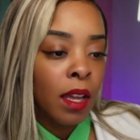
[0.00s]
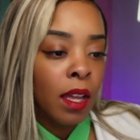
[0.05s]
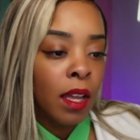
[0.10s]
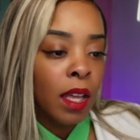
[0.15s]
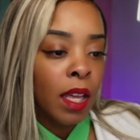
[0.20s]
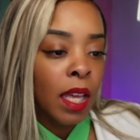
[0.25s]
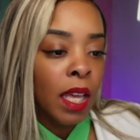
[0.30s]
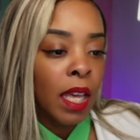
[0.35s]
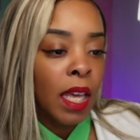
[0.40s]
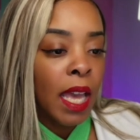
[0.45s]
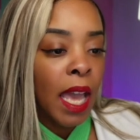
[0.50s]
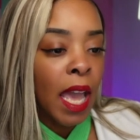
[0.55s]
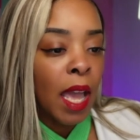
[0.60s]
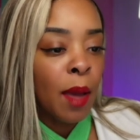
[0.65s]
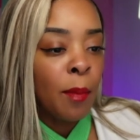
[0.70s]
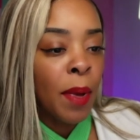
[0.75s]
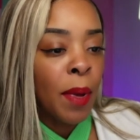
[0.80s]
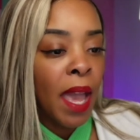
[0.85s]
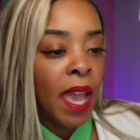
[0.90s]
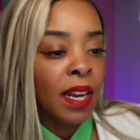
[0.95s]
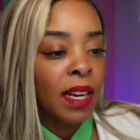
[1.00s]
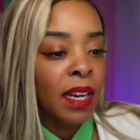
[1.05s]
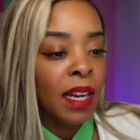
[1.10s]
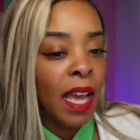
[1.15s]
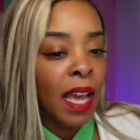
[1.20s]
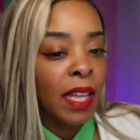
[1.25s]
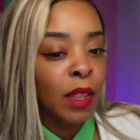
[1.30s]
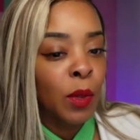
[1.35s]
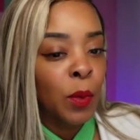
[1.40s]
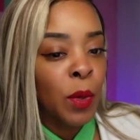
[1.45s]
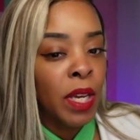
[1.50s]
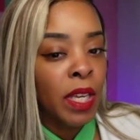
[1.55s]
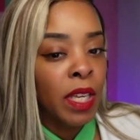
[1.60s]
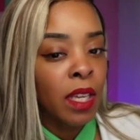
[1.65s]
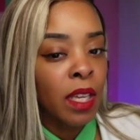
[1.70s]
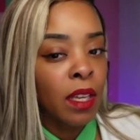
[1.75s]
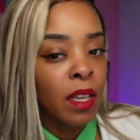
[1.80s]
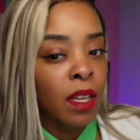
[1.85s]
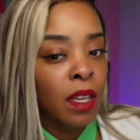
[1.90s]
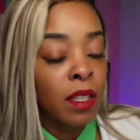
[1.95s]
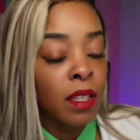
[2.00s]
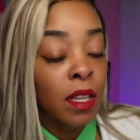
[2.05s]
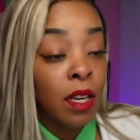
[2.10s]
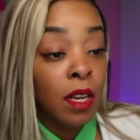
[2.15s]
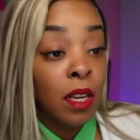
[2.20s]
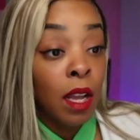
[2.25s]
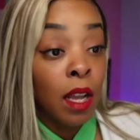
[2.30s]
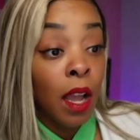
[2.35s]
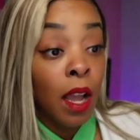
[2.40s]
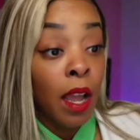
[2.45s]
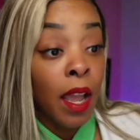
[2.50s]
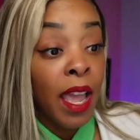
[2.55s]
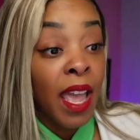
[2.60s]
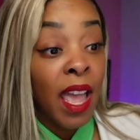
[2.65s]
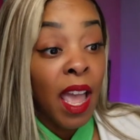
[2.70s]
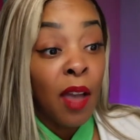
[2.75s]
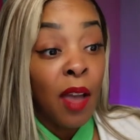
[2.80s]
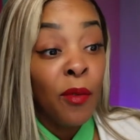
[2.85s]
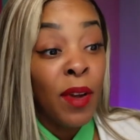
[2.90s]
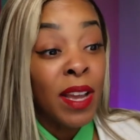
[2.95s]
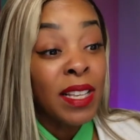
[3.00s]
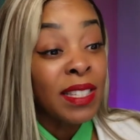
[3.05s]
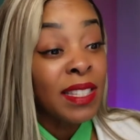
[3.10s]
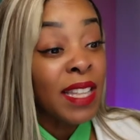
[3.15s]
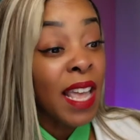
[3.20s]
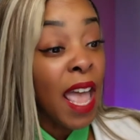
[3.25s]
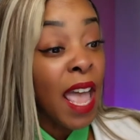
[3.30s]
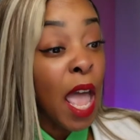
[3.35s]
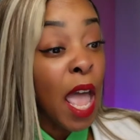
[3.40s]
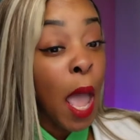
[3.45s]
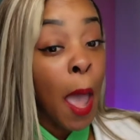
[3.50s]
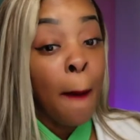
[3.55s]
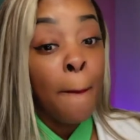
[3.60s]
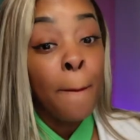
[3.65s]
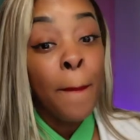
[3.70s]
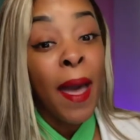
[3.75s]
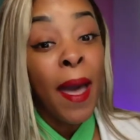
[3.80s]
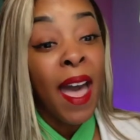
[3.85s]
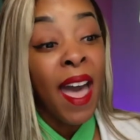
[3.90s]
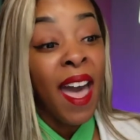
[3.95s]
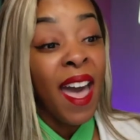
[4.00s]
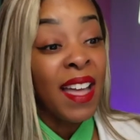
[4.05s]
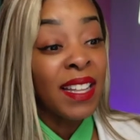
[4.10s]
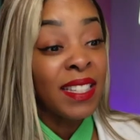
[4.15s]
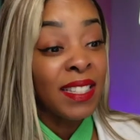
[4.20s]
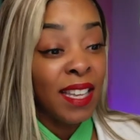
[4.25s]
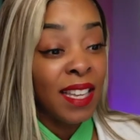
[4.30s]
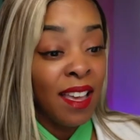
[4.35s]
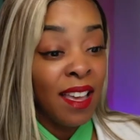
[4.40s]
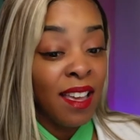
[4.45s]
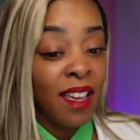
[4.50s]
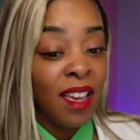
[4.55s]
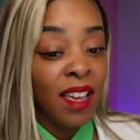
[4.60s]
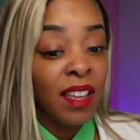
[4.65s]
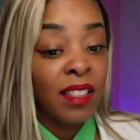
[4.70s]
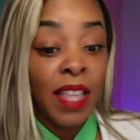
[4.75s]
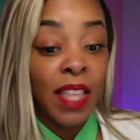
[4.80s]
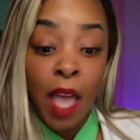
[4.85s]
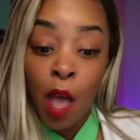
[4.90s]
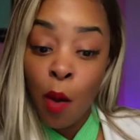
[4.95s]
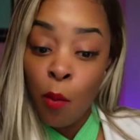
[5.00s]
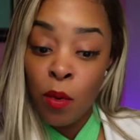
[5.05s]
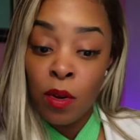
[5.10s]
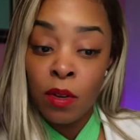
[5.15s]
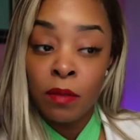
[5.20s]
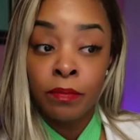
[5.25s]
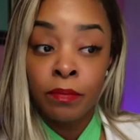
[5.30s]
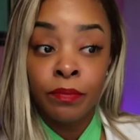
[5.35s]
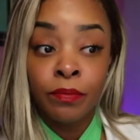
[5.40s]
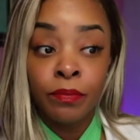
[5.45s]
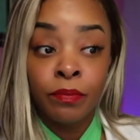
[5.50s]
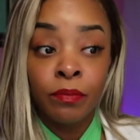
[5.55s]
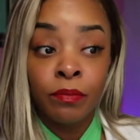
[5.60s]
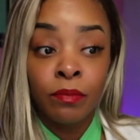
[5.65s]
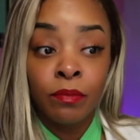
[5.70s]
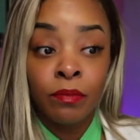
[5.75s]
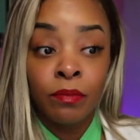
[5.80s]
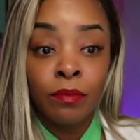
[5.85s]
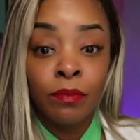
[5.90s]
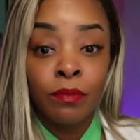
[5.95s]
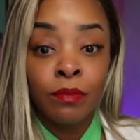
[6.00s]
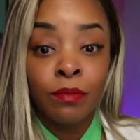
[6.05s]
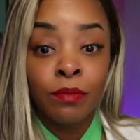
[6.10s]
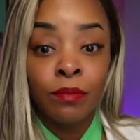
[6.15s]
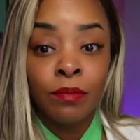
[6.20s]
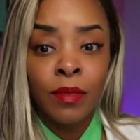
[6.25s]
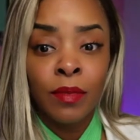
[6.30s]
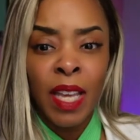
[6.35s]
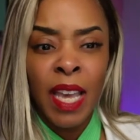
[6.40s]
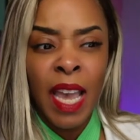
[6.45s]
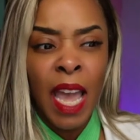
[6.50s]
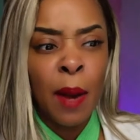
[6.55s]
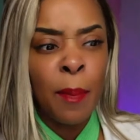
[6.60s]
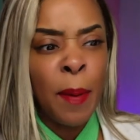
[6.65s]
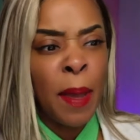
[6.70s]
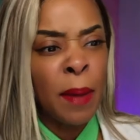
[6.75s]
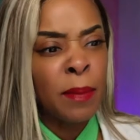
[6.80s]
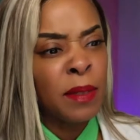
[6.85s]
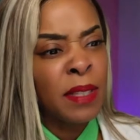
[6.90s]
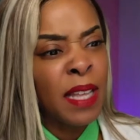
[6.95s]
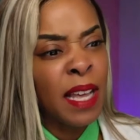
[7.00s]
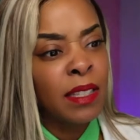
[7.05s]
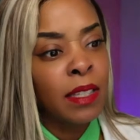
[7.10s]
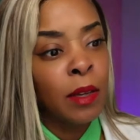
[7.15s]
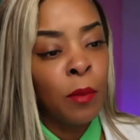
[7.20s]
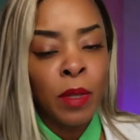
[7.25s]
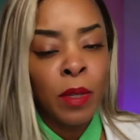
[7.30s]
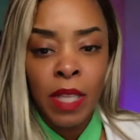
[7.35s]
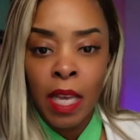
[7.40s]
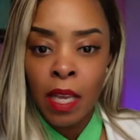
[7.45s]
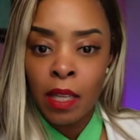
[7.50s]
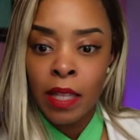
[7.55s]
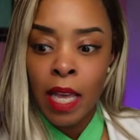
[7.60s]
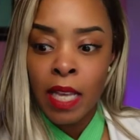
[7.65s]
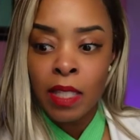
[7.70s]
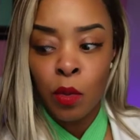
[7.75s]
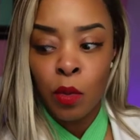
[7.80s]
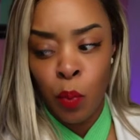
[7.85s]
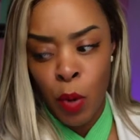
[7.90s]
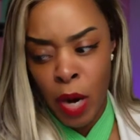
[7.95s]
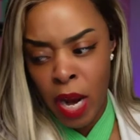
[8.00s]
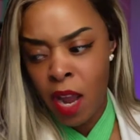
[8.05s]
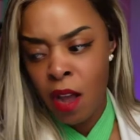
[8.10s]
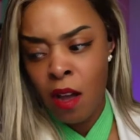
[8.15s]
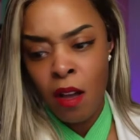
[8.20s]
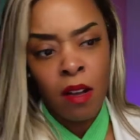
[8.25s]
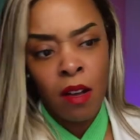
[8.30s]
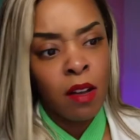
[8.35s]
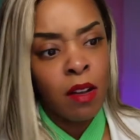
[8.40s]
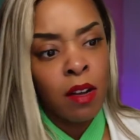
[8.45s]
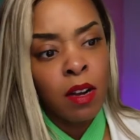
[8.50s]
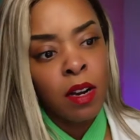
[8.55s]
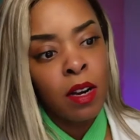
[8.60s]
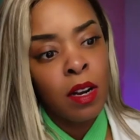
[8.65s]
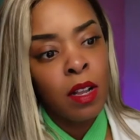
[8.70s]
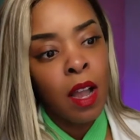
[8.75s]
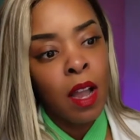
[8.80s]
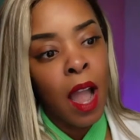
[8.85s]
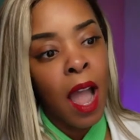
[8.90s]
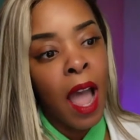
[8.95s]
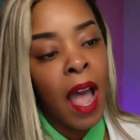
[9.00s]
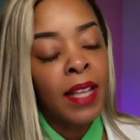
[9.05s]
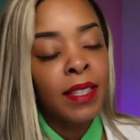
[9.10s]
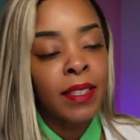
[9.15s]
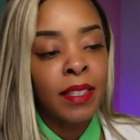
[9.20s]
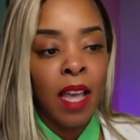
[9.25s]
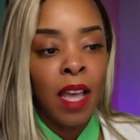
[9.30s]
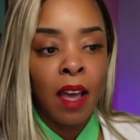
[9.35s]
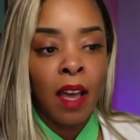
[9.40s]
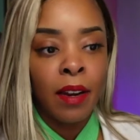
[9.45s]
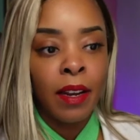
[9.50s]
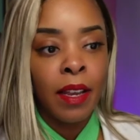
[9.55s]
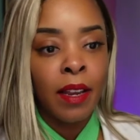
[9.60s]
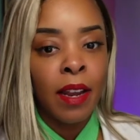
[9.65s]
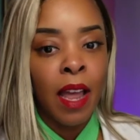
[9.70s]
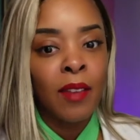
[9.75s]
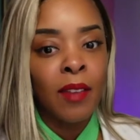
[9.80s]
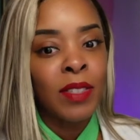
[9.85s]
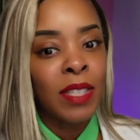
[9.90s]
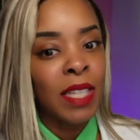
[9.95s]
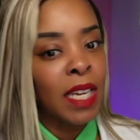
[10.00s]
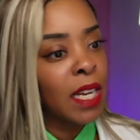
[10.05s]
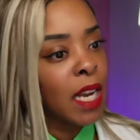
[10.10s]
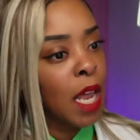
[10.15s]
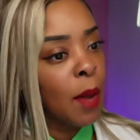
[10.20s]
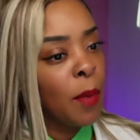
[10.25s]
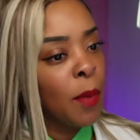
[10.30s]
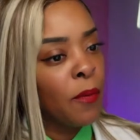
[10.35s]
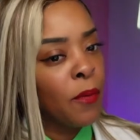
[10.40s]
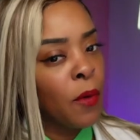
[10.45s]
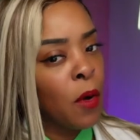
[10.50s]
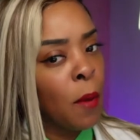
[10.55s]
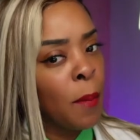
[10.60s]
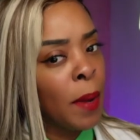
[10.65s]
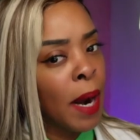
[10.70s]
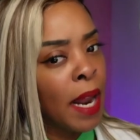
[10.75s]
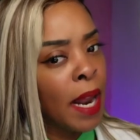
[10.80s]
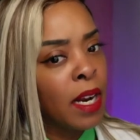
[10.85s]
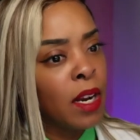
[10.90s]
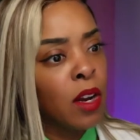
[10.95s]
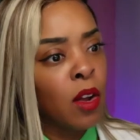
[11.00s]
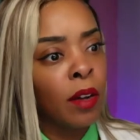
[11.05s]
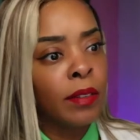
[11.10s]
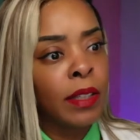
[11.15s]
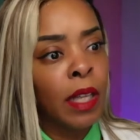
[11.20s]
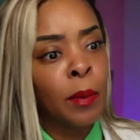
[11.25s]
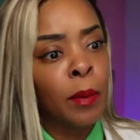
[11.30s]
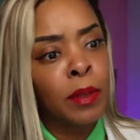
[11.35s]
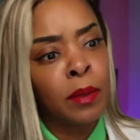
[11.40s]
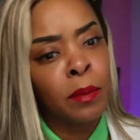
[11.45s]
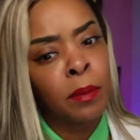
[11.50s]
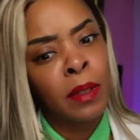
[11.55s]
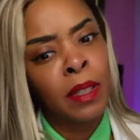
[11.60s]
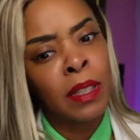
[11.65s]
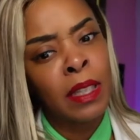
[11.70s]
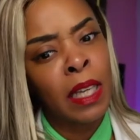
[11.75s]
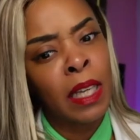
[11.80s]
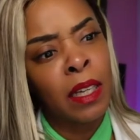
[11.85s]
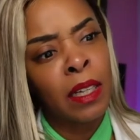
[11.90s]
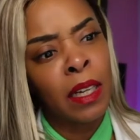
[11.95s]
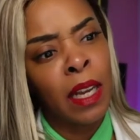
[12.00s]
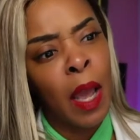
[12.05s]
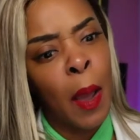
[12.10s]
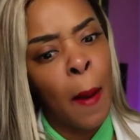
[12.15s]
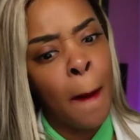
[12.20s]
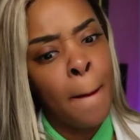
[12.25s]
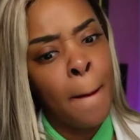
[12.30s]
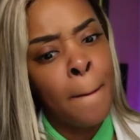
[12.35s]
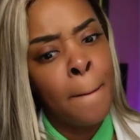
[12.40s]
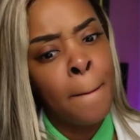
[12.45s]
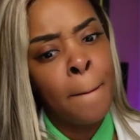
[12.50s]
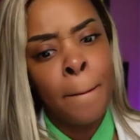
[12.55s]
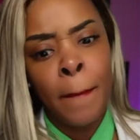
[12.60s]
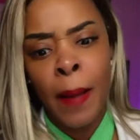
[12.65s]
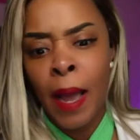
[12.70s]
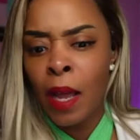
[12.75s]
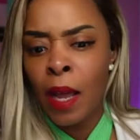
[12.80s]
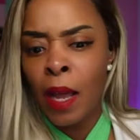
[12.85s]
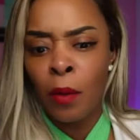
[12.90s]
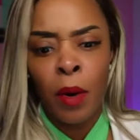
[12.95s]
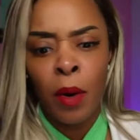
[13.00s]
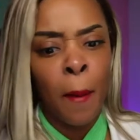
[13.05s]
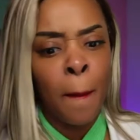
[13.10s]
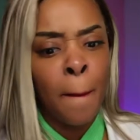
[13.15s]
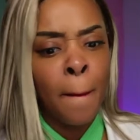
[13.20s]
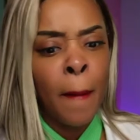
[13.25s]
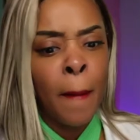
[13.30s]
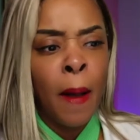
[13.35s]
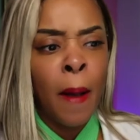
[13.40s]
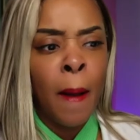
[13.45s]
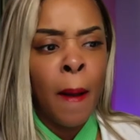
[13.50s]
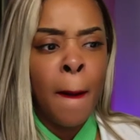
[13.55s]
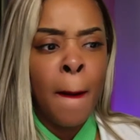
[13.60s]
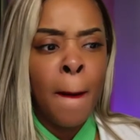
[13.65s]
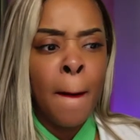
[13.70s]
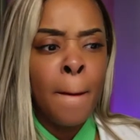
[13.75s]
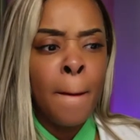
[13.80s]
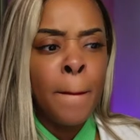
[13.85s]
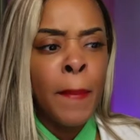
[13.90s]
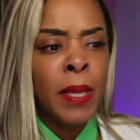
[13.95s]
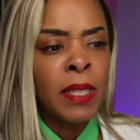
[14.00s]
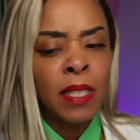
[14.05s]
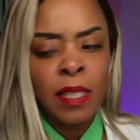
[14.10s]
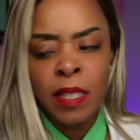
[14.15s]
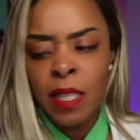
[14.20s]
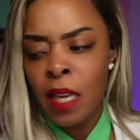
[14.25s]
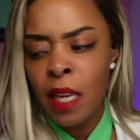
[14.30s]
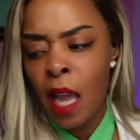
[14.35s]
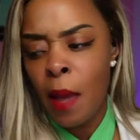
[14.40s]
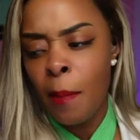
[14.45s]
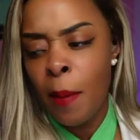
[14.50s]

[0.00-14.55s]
he hadn't paid in like three years. Every step I take, that one, he got to pay him two thousand. Was that that's real? I saw that. I've seen that before, but I didn't know if that was a real thing or not. I don't know, Mr. CKB.